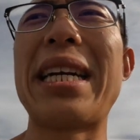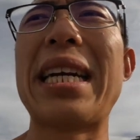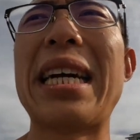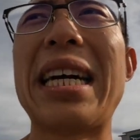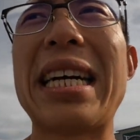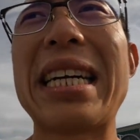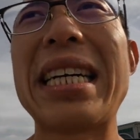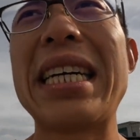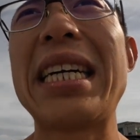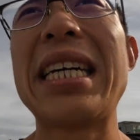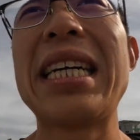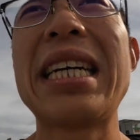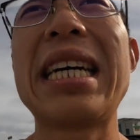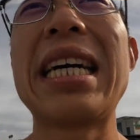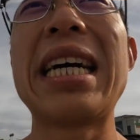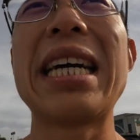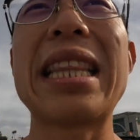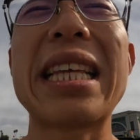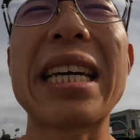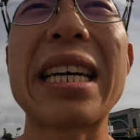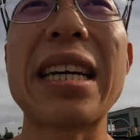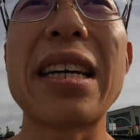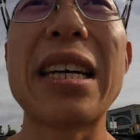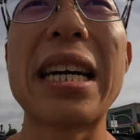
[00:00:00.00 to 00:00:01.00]
And I
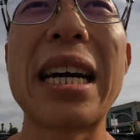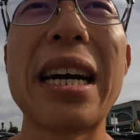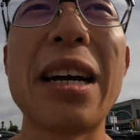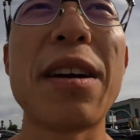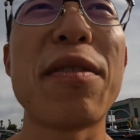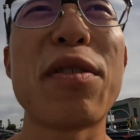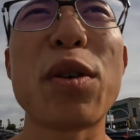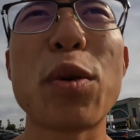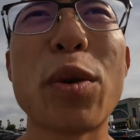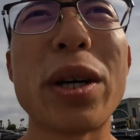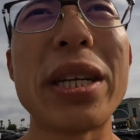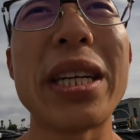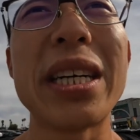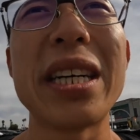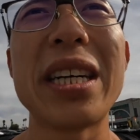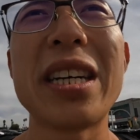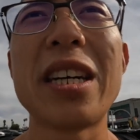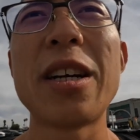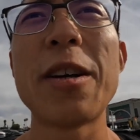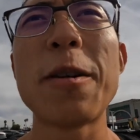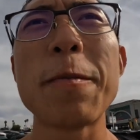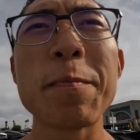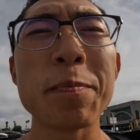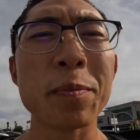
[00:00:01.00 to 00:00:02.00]
think, yeah, if you want
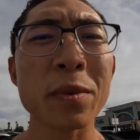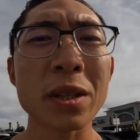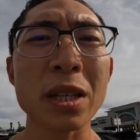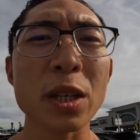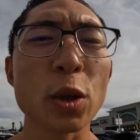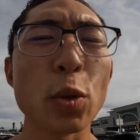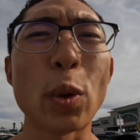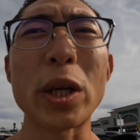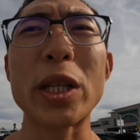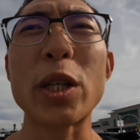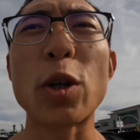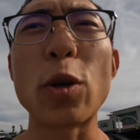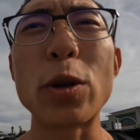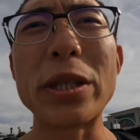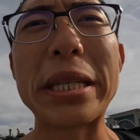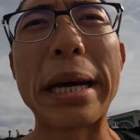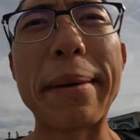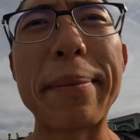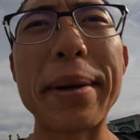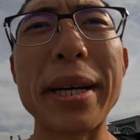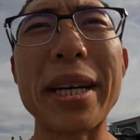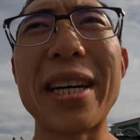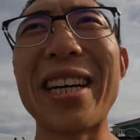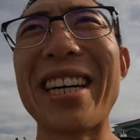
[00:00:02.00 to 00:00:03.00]
to go
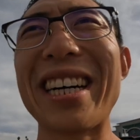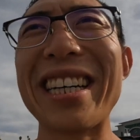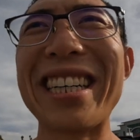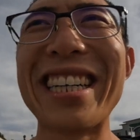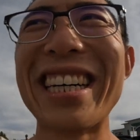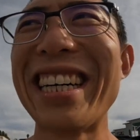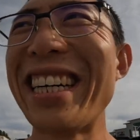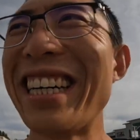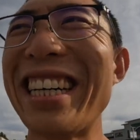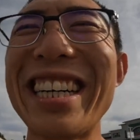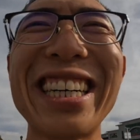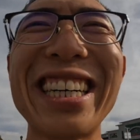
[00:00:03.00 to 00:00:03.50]
demigod,